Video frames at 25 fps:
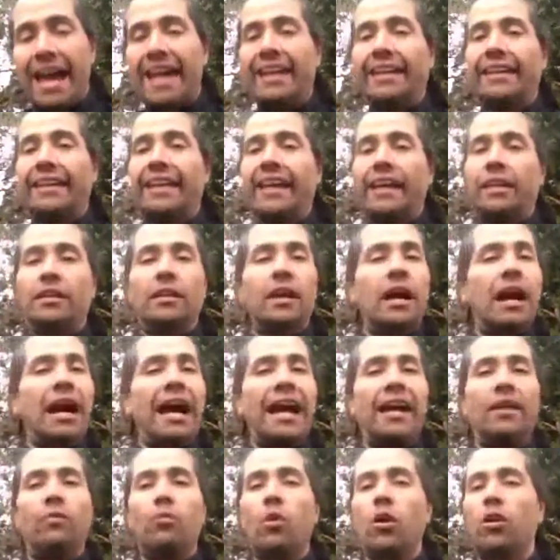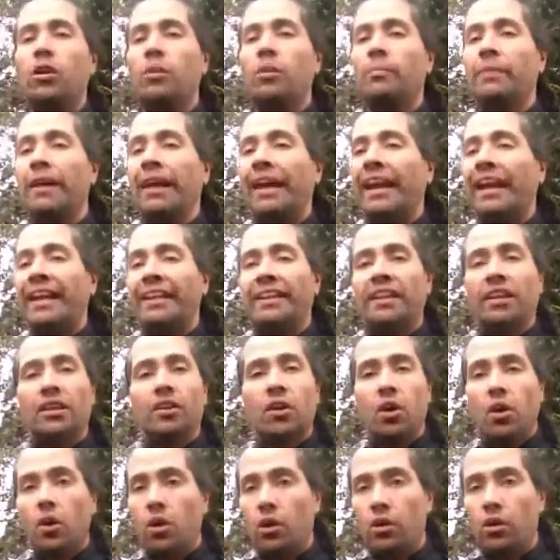And again, I welcome any and
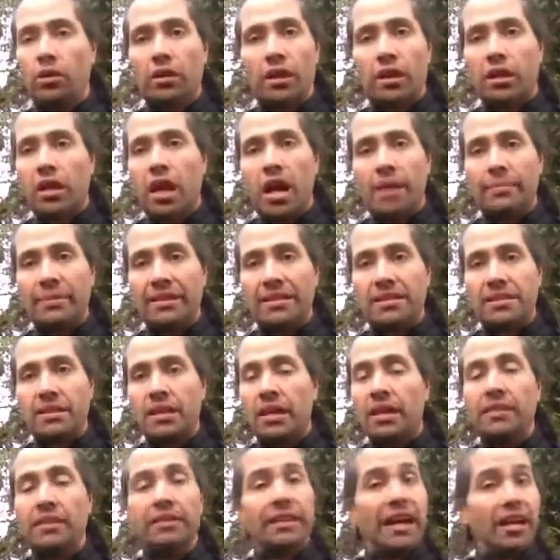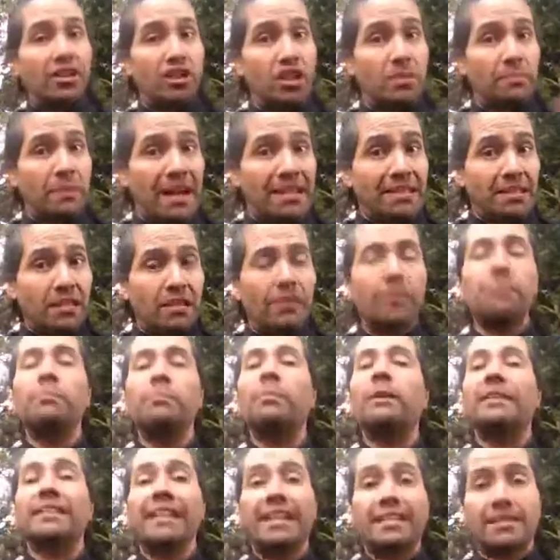all comments, not just positive,
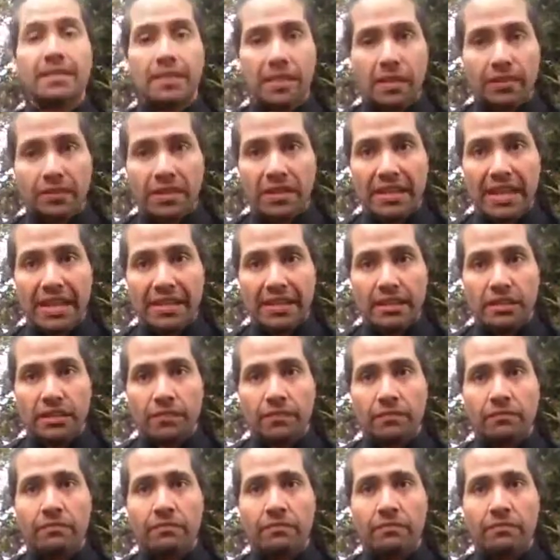but yes, even negative.